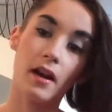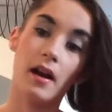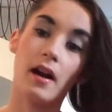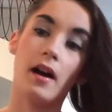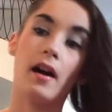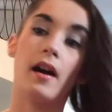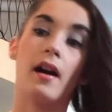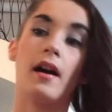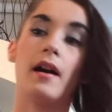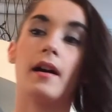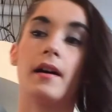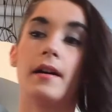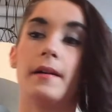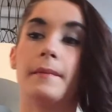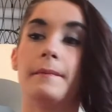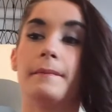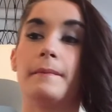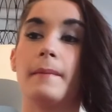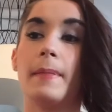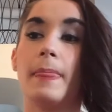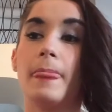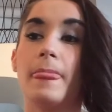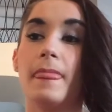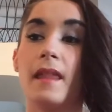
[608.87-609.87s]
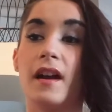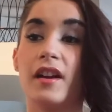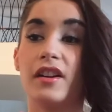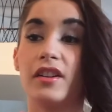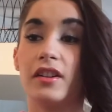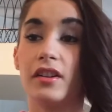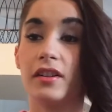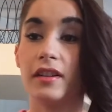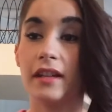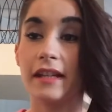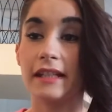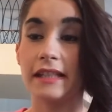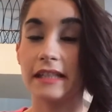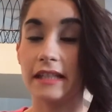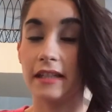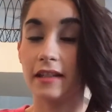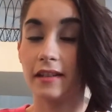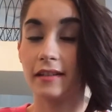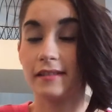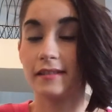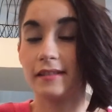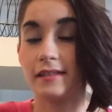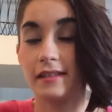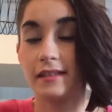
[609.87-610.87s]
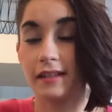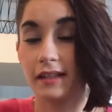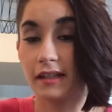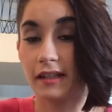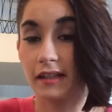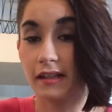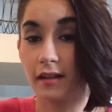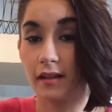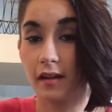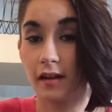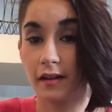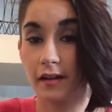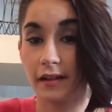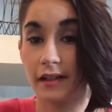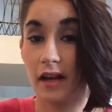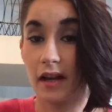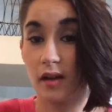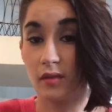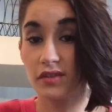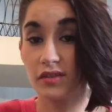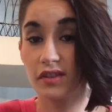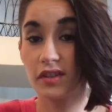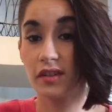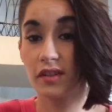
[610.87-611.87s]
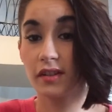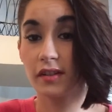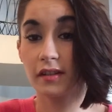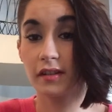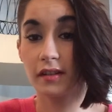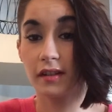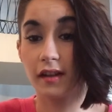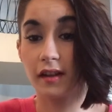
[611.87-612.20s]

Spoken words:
a good idea is to get a counselor.